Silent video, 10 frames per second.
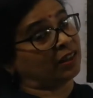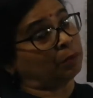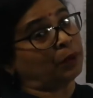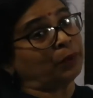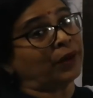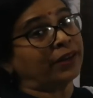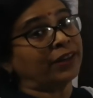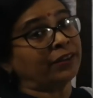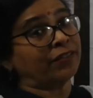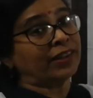able to
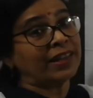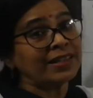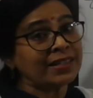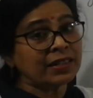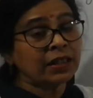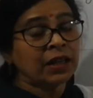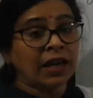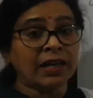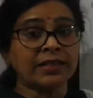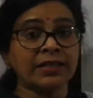identify the acid.
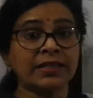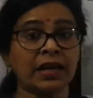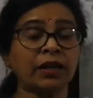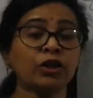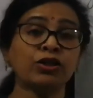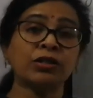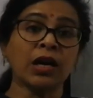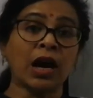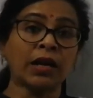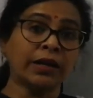Acids are
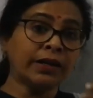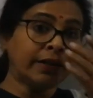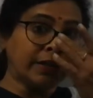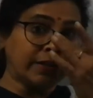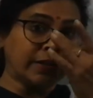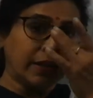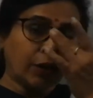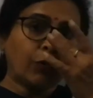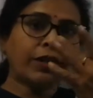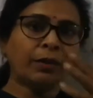sour in taste.
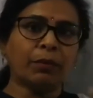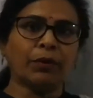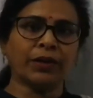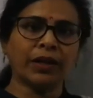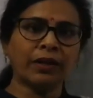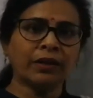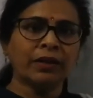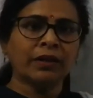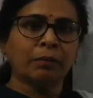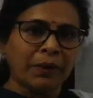What about the
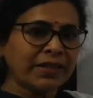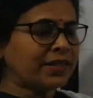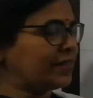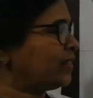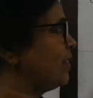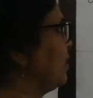bases?